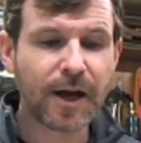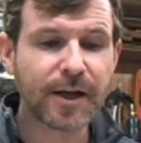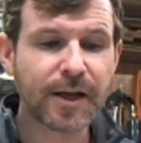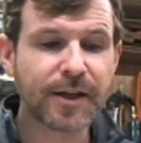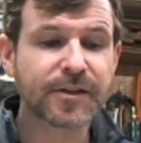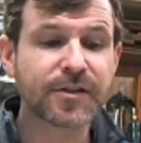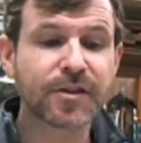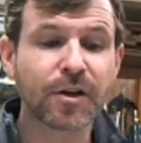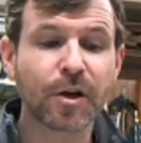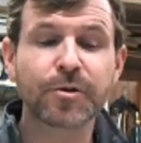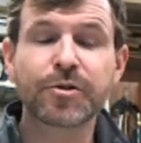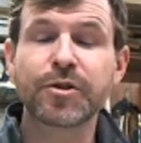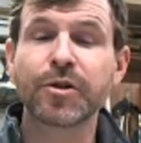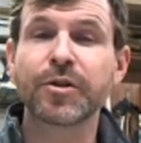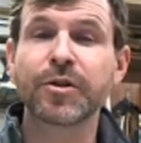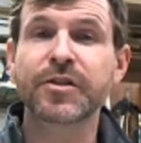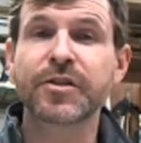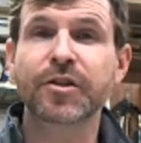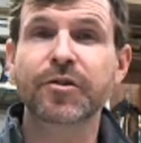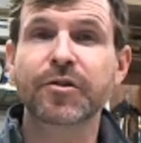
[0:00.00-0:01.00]
So
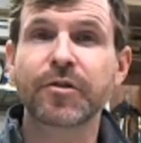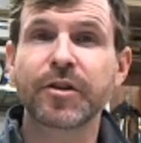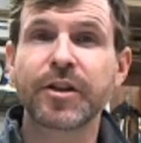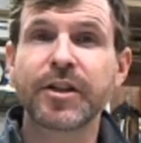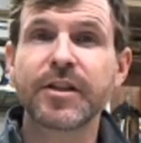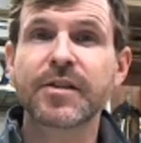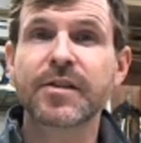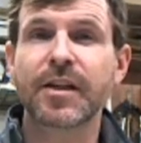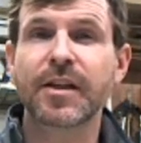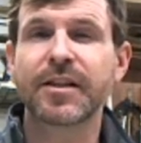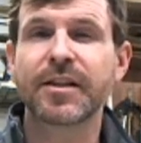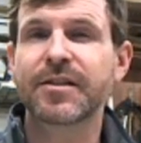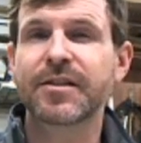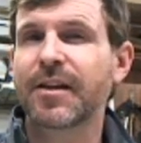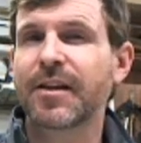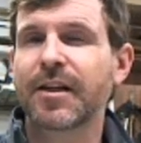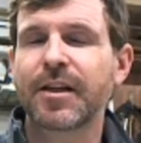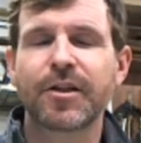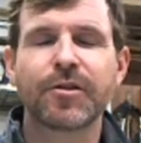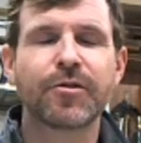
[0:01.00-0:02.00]
Judas agrees, and
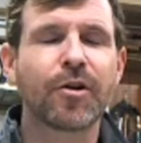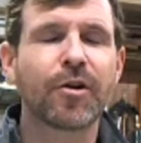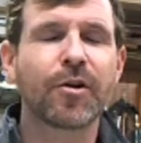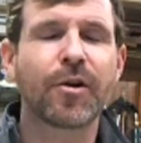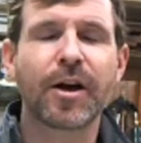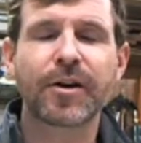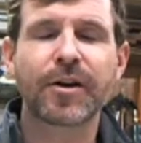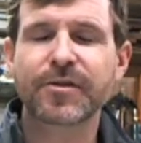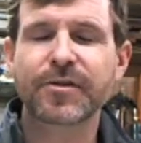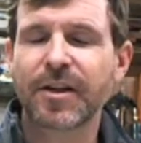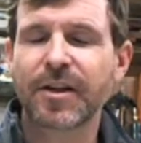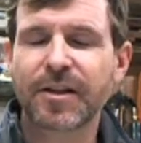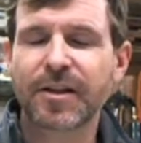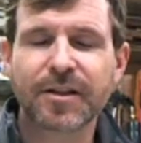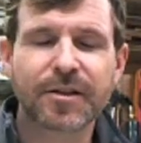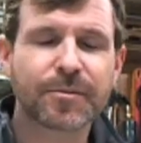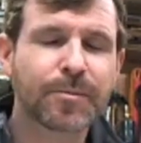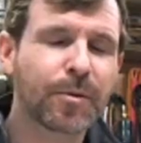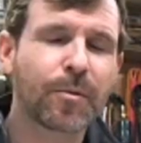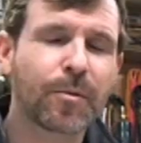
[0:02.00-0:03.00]
you know how Satan
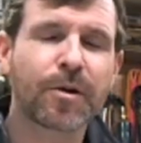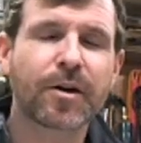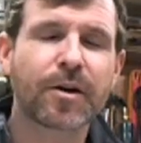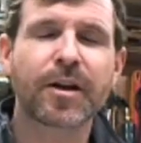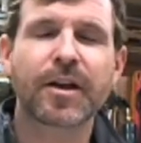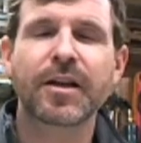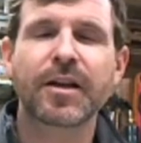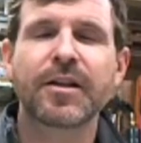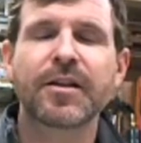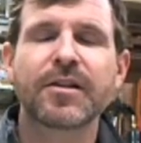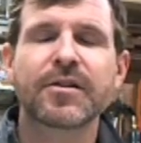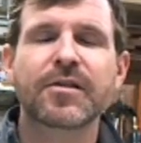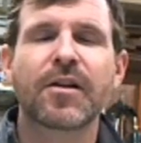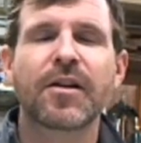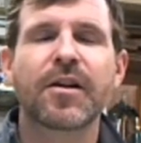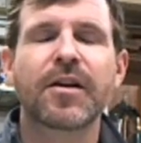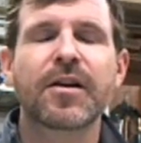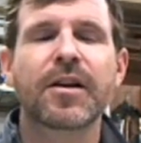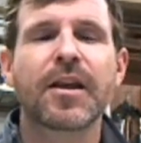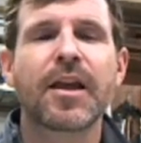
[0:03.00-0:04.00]
had been working in his
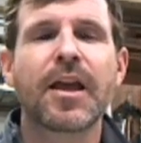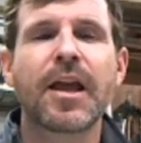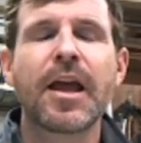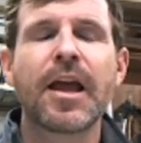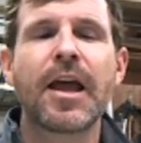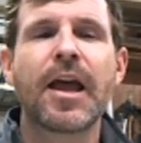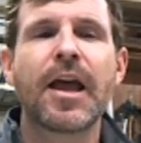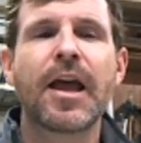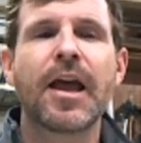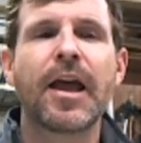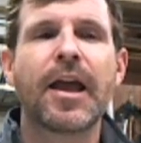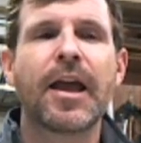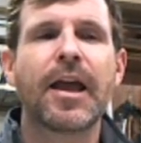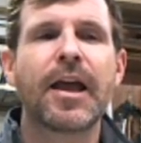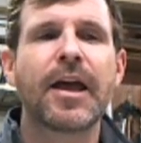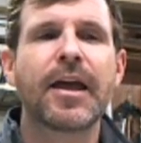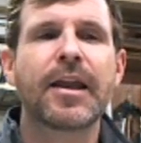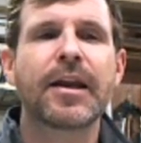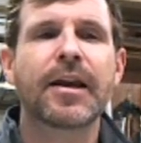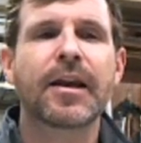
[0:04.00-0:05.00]
heart,
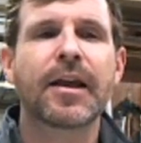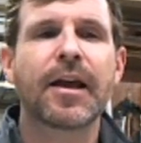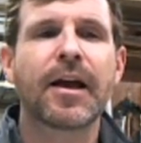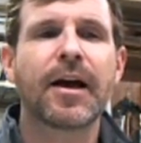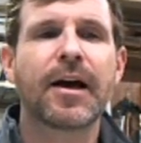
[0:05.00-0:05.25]
and